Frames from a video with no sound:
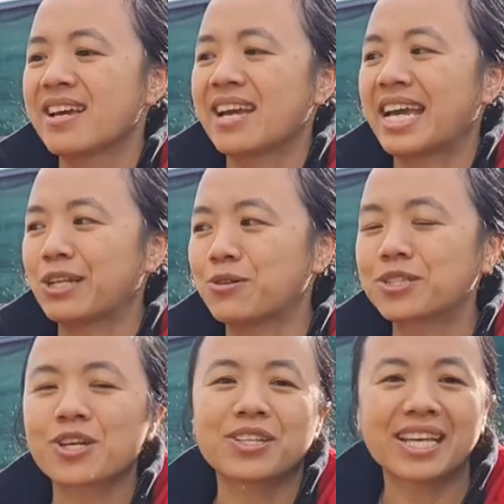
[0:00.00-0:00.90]
And
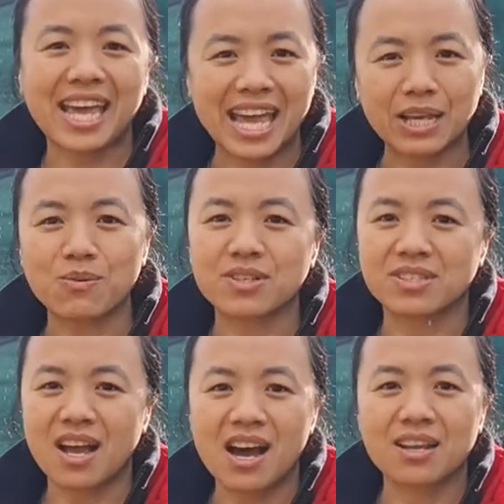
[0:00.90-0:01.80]
also the cane was
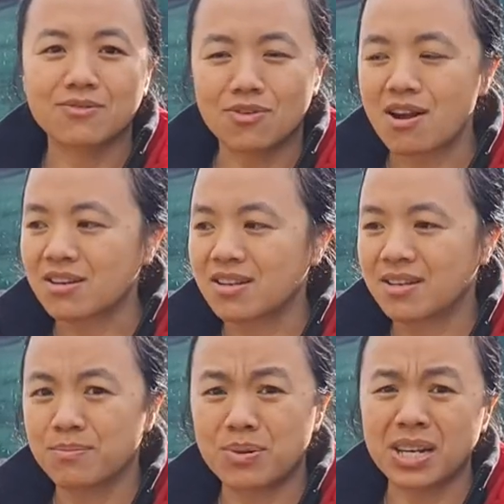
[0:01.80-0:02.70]
hard rock,
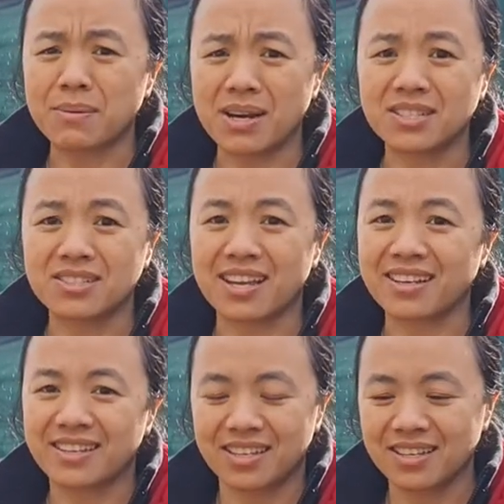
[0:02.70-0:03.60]
pretty much like
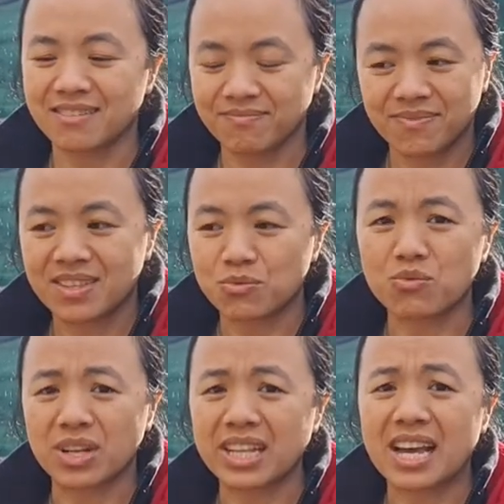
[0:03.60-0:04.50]

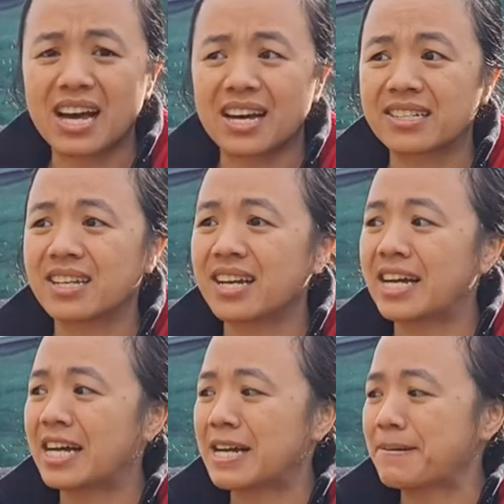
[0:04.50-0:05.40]
really hard.
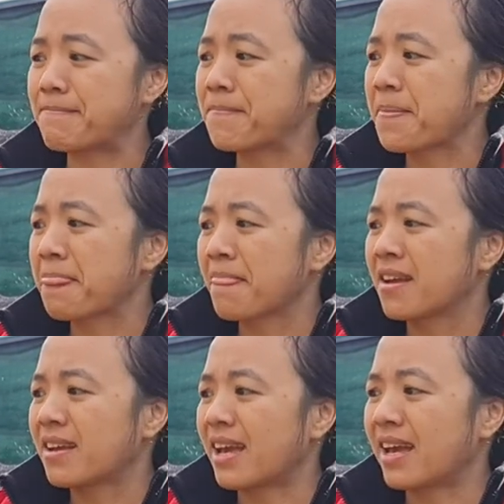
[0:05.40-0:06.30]

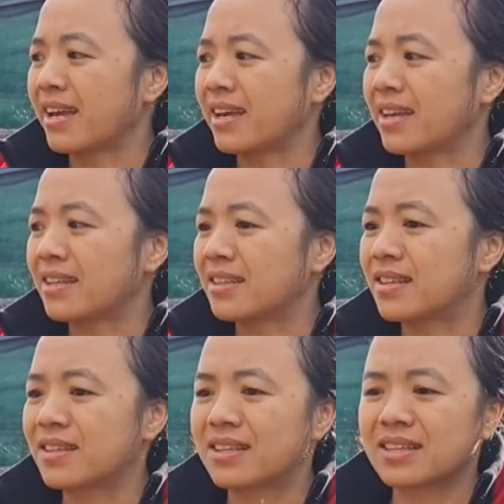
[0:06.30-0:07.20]
And
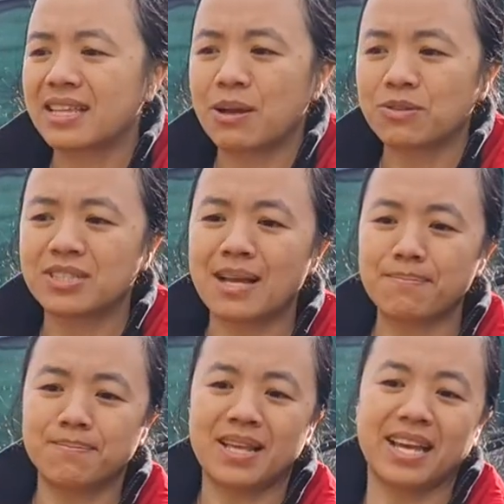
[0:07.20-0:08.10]
there was some,
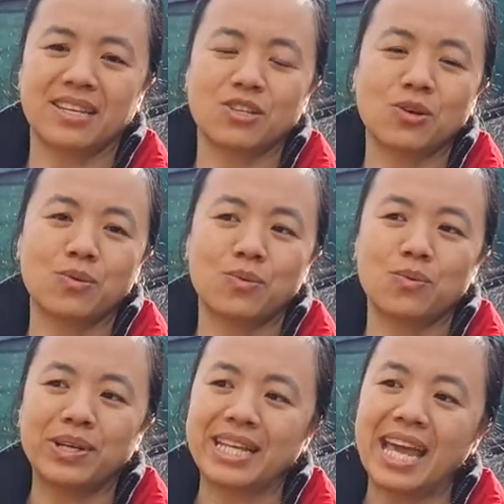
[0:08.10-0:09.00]
like,
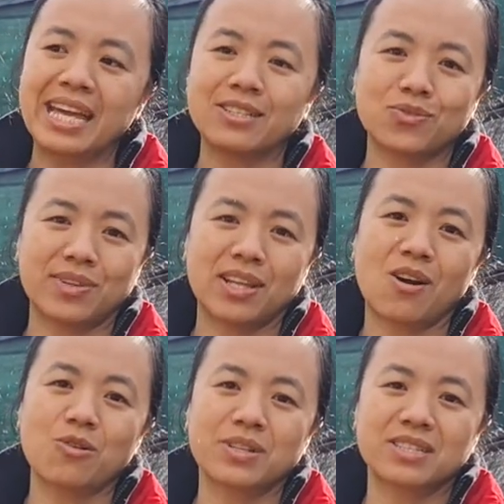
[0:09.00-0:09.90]
when the cane is really
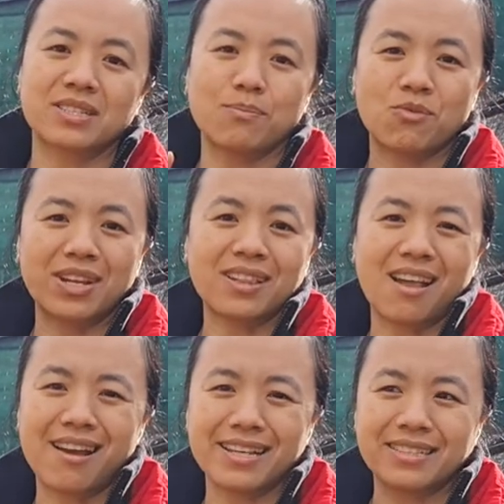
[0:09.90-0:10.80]
old, there's some red
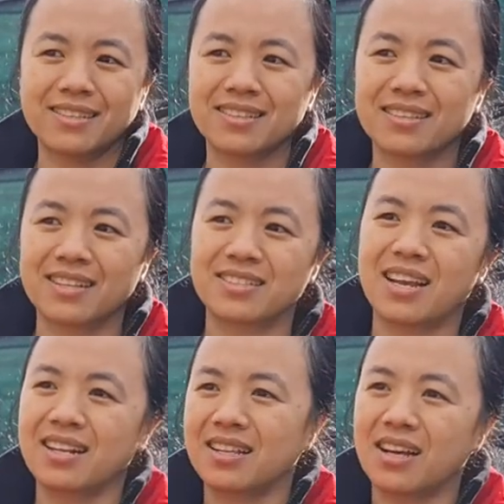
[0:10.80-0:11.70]
line that's
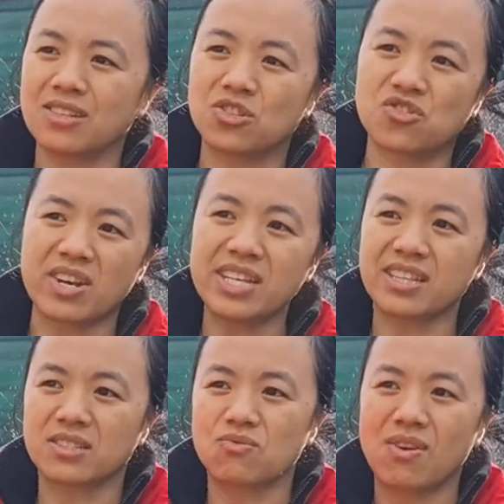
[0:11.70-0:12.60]
kind of a streak
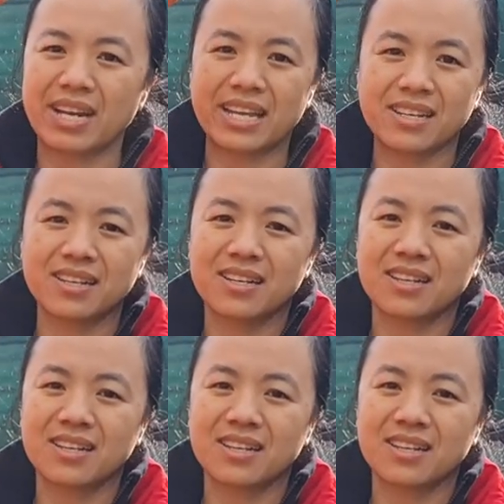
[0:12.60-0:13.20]
that's running